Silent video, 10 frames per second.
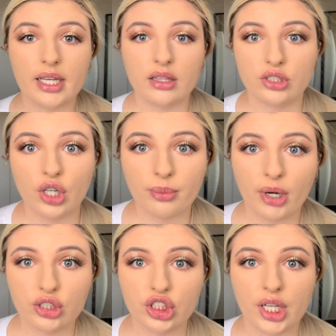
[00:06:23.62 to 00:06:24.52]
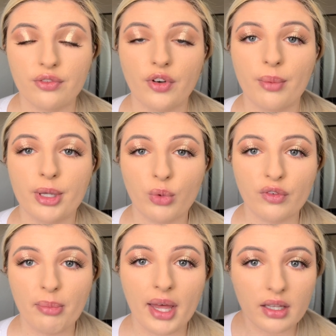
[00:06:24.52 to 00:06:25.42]
take the dark brown shade from the
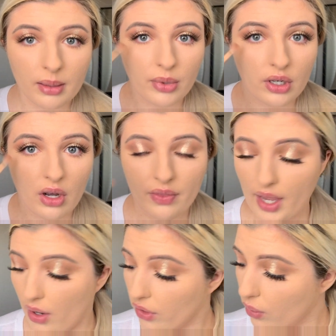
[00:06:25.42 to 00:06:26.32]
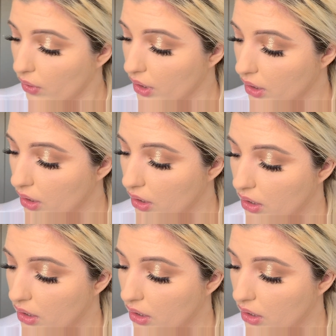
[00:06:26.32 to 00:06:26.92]
Morphe palette and put it on the outer corner